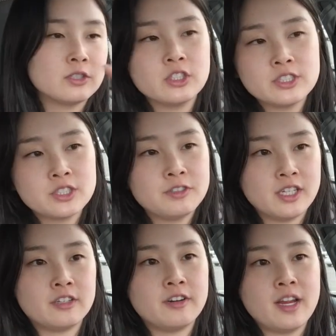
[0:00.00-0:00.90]
So, just to
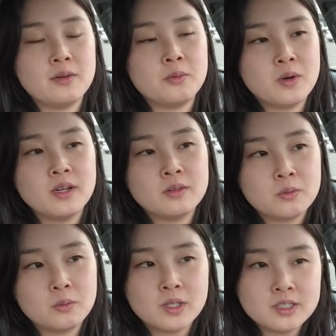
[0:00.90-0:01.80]
reiterate, what
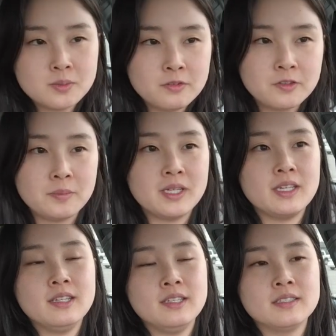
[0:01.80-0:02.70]
works well for
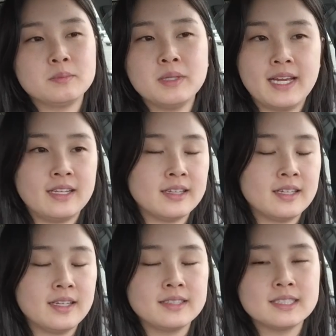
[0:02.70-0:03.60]
me is planning
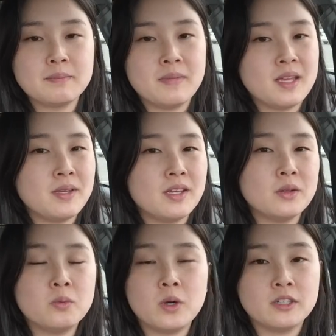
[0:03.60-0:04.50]
things
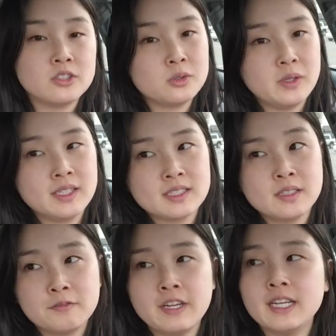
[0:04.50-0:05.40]
maybe one or two weeks in
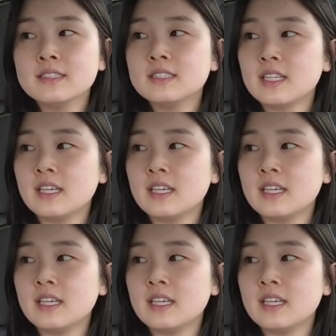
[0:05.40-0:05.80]
advance.